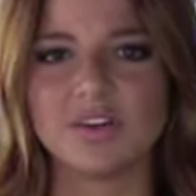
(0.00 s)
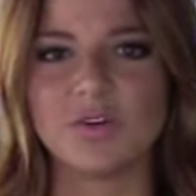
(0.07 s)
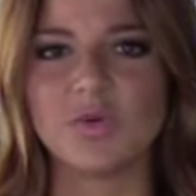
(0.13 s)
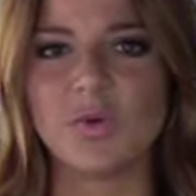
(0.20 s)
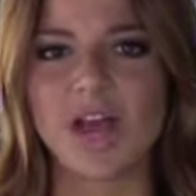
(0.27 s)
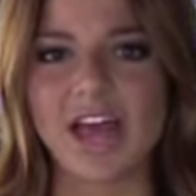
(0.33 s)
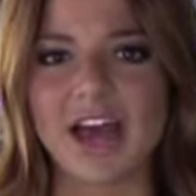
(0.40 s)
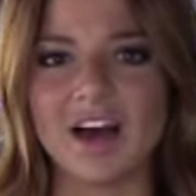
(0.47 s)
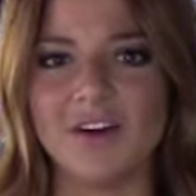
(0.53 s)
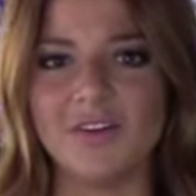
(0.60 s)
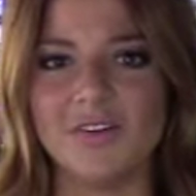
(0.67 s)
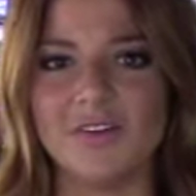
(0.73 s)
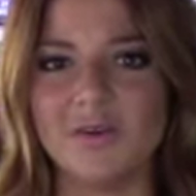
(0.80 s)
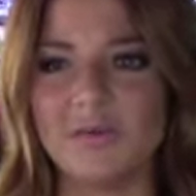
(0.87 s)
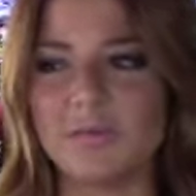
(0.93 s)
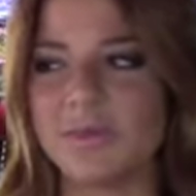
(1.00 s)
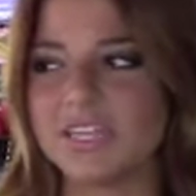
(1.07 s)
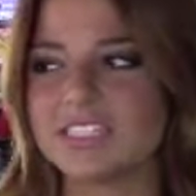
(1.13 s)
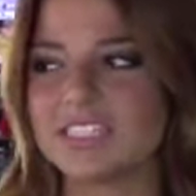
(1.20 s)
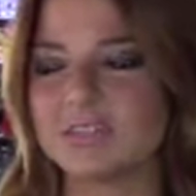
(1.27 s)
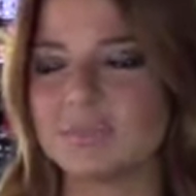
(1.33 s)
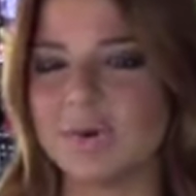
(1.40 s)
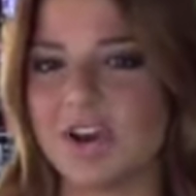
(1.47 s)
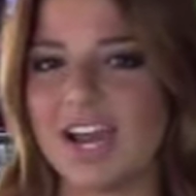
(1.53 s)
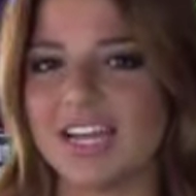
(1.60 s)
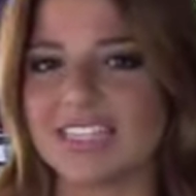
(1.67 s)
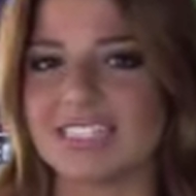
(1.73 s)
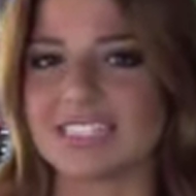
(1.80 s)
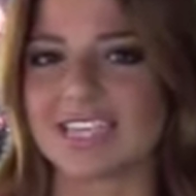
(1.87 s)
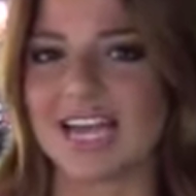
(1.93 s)
Wow, Betsy
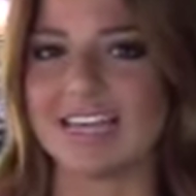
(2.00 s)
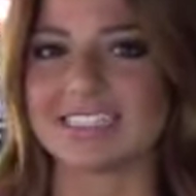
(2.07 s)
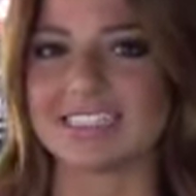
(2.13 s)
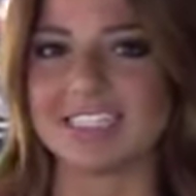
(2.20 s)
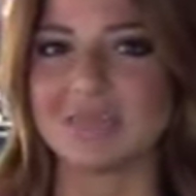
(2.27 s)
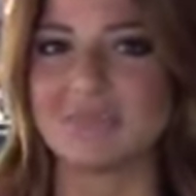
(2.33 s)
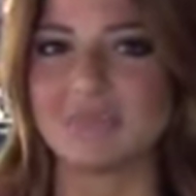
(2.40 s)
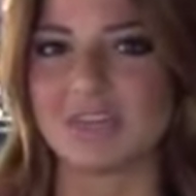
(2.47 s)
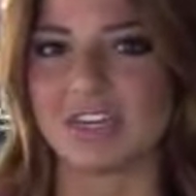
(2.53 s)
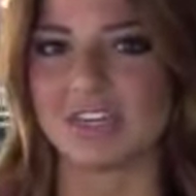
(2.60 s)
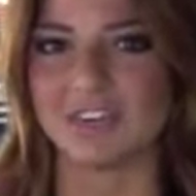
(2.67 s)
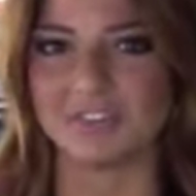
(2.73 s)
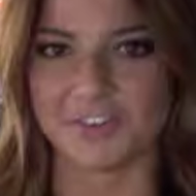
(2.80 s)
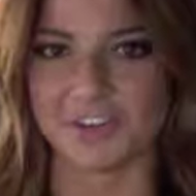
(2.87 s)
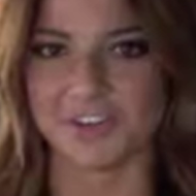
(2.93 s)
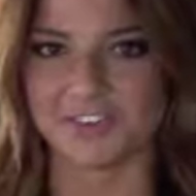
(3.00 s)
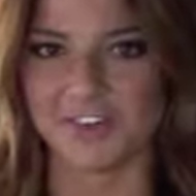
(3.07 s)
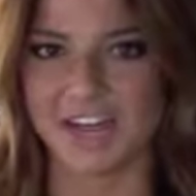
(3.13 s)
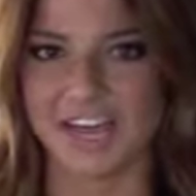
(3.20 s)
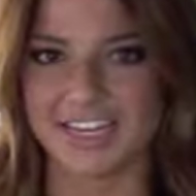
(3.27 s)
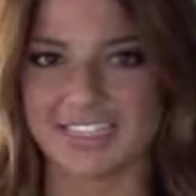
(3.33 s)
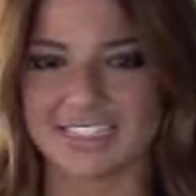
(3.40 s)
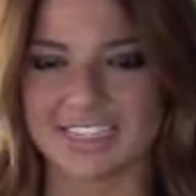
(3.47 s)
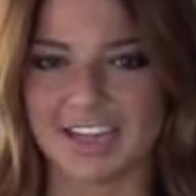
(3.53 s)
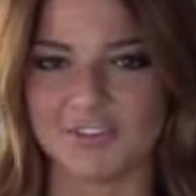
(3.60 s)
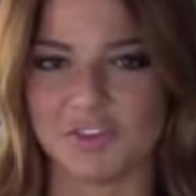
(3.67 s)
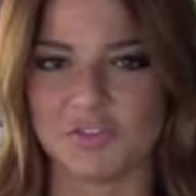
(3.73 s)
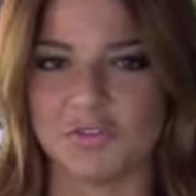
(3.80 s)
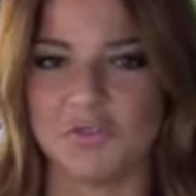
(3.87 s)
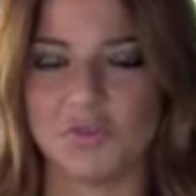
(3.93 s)
Price asking me for advice
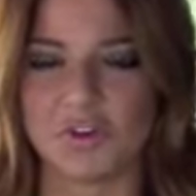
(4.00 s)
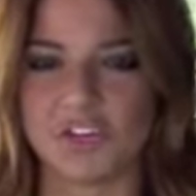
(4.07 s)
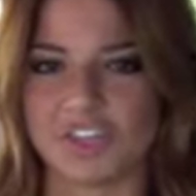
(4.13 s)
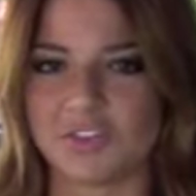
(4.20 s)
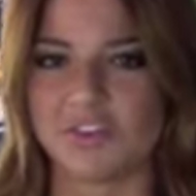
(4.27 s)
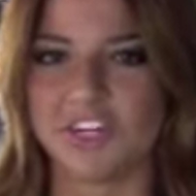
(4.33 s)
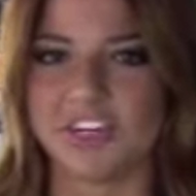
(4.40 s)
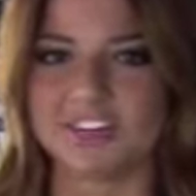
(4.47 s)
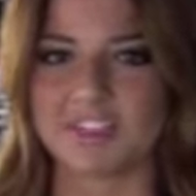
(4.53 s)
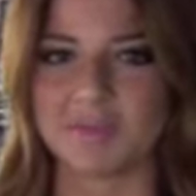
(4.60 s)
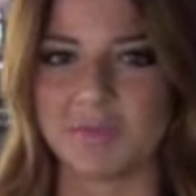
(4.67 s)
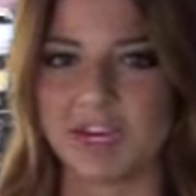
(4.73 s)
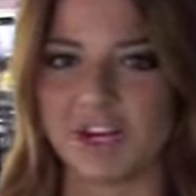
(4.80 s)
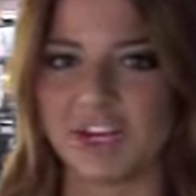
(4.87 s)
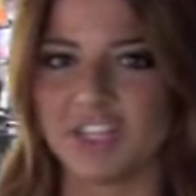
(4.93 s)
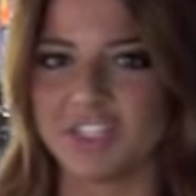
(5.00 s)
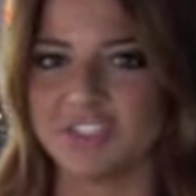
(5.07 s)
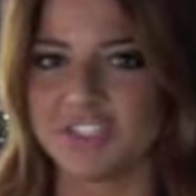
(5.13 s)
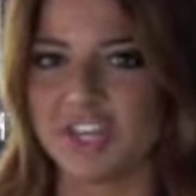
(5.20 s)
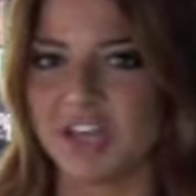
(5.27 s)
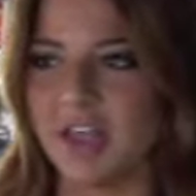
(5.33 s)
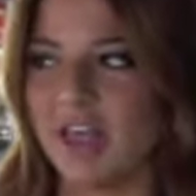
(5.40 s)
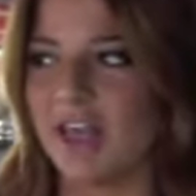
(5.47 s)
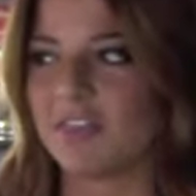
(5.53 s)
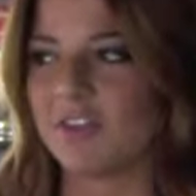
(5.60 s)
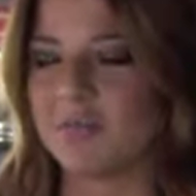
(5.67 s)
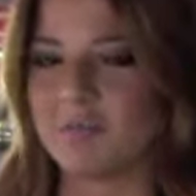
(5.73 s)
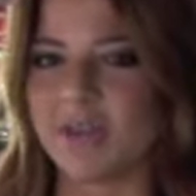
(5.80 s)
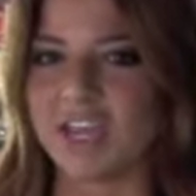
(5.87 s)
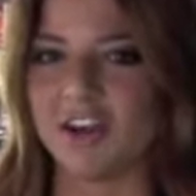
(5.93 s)
after 43 years of marriage, the
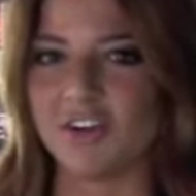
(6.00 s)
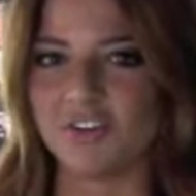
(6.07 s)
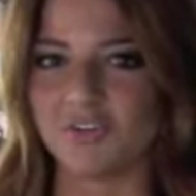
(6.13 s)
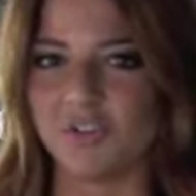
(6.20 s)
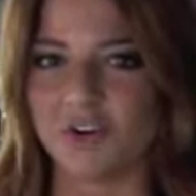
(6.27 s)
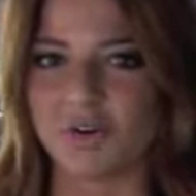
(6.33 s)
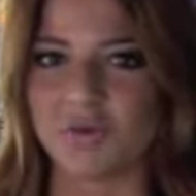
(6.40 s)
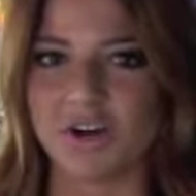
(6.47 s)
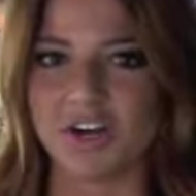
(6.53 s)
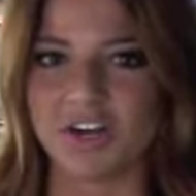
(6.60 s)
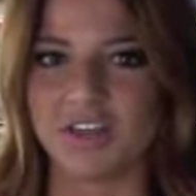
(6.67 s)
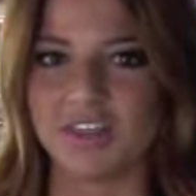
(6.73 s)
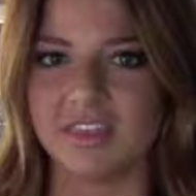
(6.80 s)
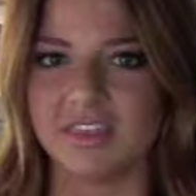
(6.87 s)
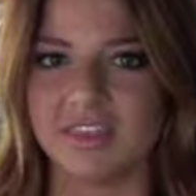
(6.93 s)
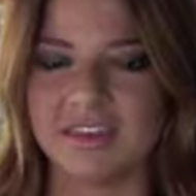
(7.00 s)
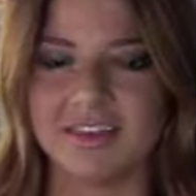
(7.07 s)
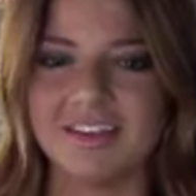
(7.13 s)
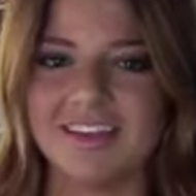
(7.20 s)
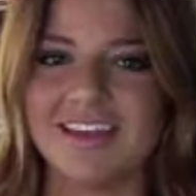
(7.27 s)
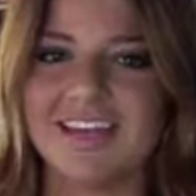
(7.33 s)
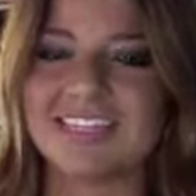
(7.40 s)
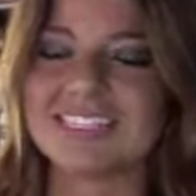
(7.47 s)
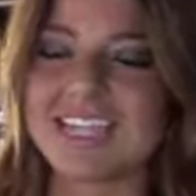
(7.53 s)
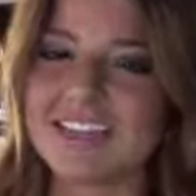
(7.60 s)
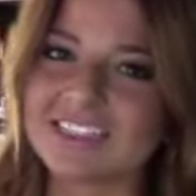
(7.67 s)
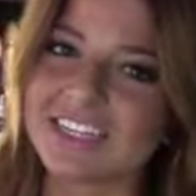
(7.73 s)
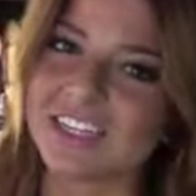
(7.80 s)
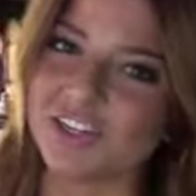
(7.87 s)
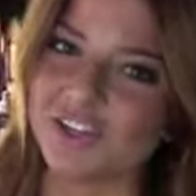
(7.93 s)
mayor of Fort Worth,
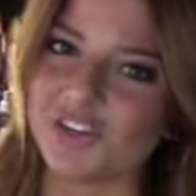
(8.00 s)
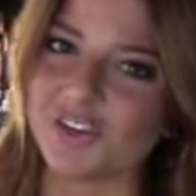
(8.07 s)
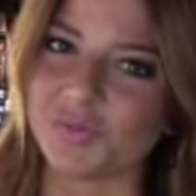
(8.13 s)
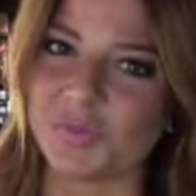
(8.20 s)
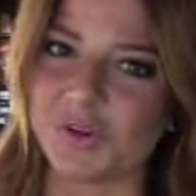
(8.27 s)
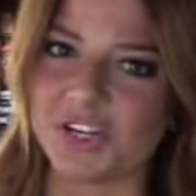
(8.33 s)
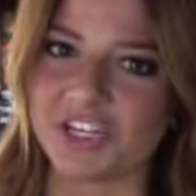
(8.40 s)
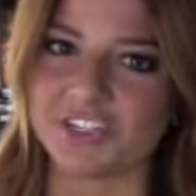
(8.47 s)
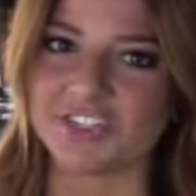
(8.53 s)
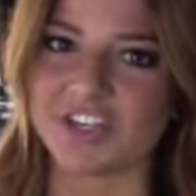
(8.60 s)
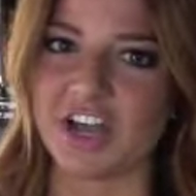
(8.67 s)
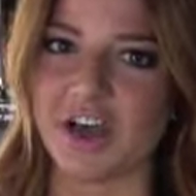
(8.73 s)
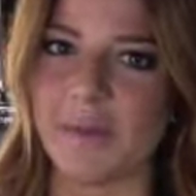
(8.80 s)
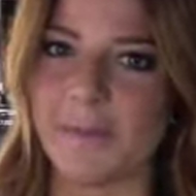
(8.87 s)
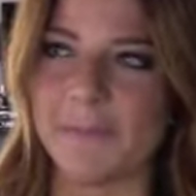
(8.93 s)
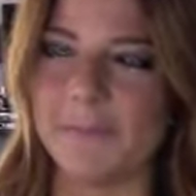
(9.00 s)
sounds like you're doing a pretty good job.